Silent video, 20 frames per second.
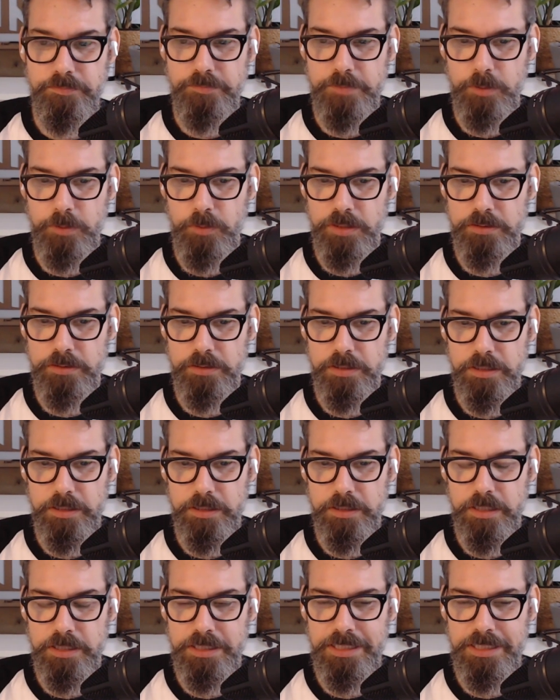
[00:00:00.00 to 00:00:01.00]
There was
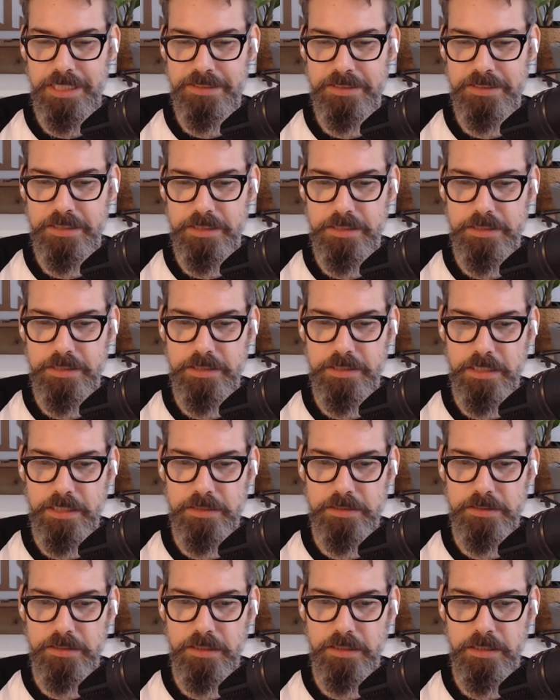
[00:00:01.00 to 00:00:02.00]
a jet ski that
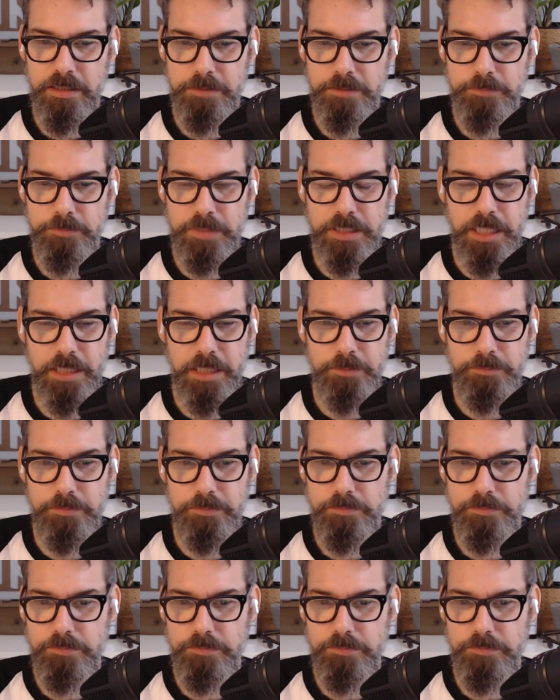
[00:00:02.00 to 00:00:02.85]
came